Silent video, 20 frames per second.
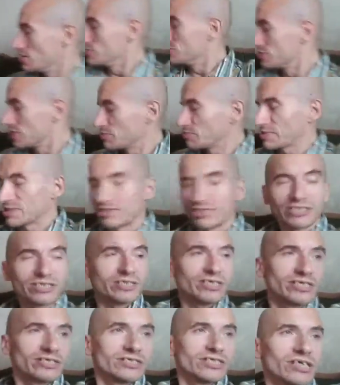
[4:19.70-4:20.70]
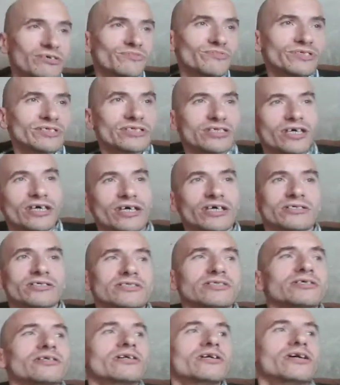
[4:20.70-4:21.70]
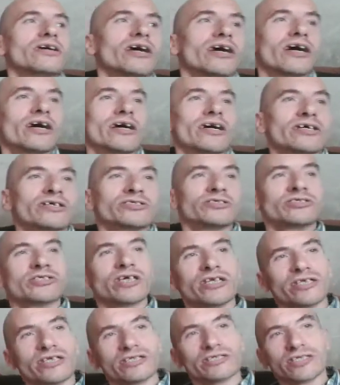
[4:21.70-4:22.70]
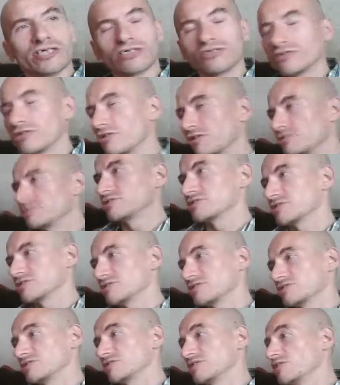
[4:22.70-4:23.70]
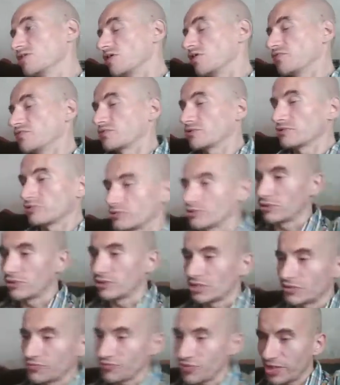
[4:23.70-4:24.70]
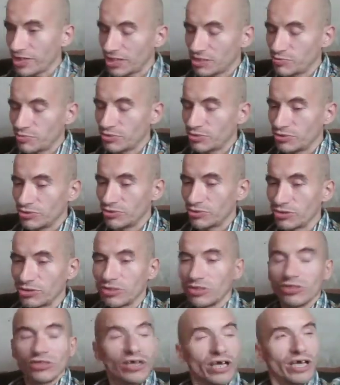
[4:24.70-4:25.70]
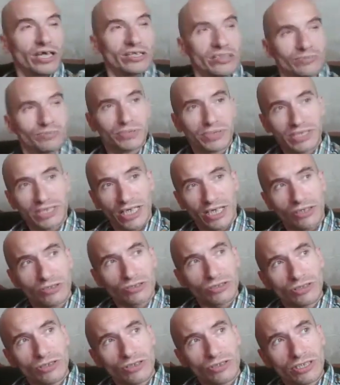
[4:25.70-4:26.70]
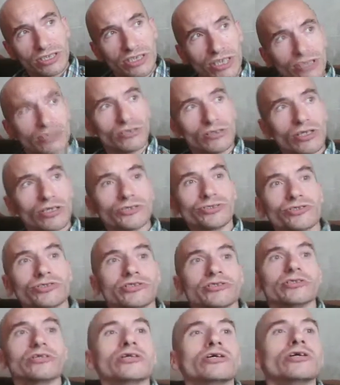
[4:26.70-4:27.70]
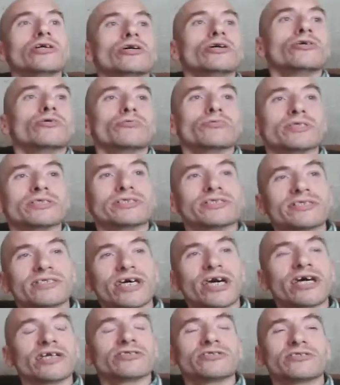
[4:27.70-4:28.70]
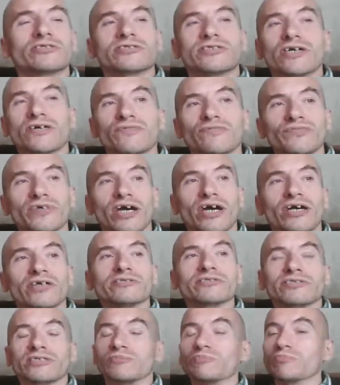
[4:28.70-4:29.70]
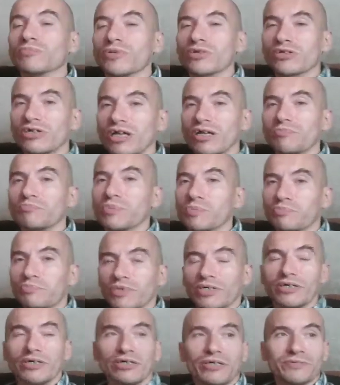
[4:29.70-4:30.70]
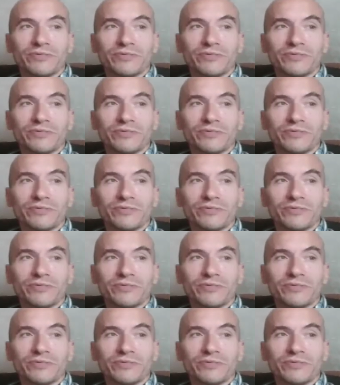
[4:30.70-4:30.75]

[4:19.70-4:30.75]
German secret services are sharing technology of controlling Facebook, and psychotronic technology with such deviant, immoral people?